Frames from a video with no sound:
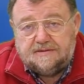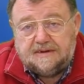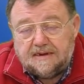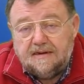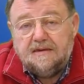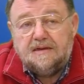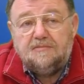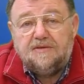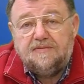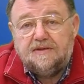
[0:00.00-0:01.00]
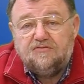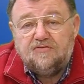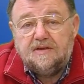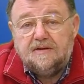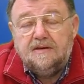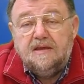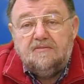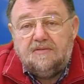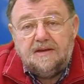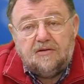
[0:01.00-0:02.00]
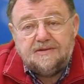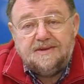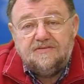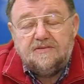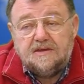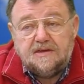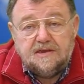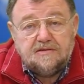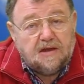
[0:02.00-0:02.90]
And then because these devices work all day,